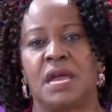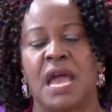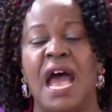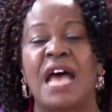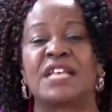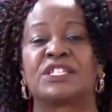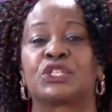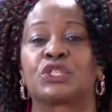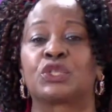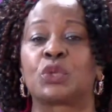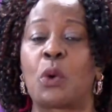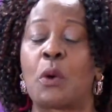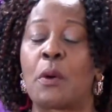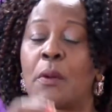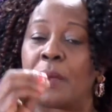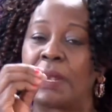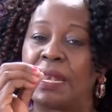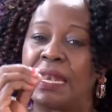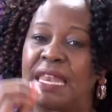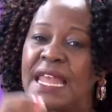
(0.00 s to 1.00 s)
And so
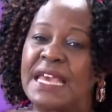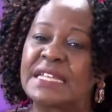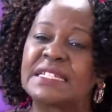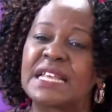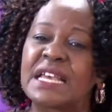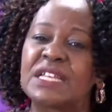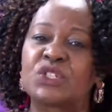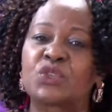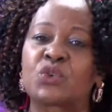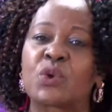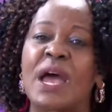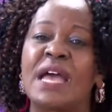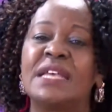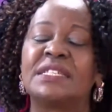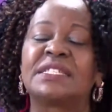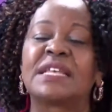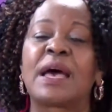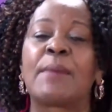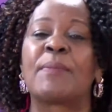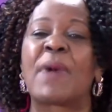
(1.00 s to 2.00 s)
let us
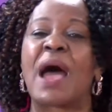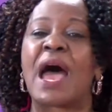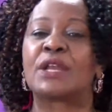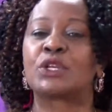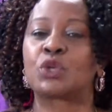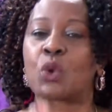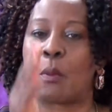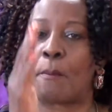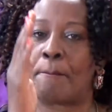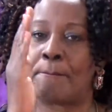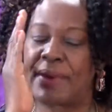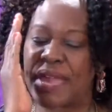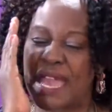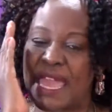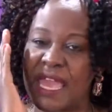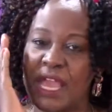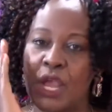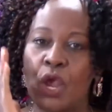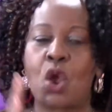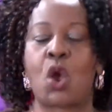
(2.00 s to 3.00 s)
rise up and
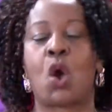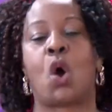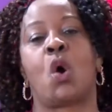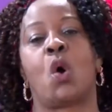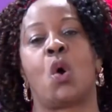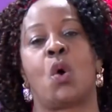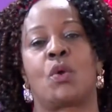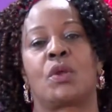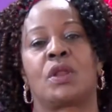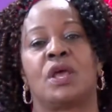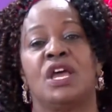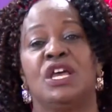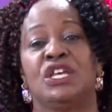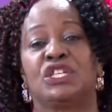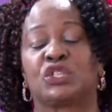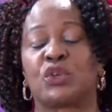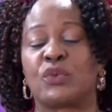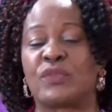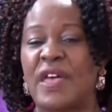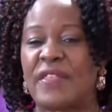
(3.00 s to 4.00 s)
obey God
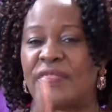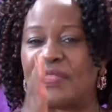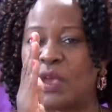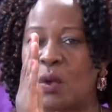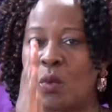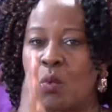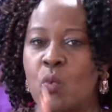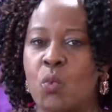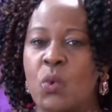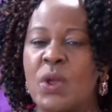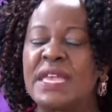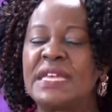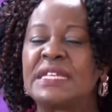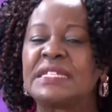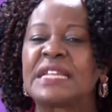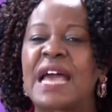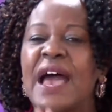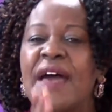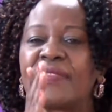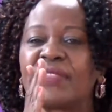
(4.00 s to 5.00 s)
so that the
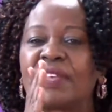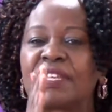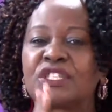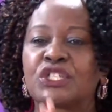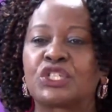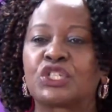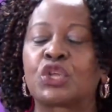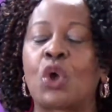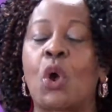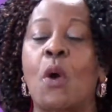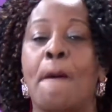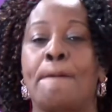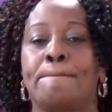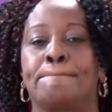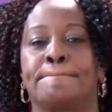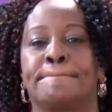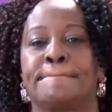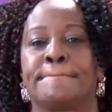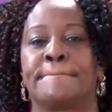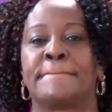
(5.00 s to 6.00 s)
wind and the storm
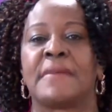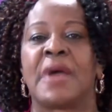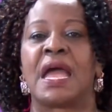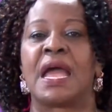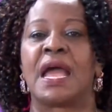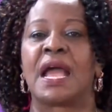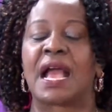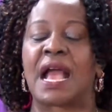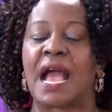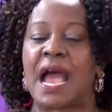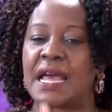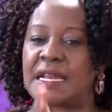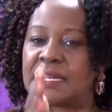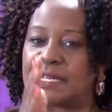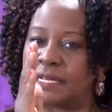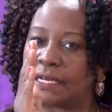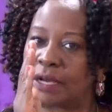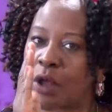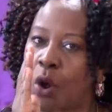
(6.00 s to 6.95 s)
can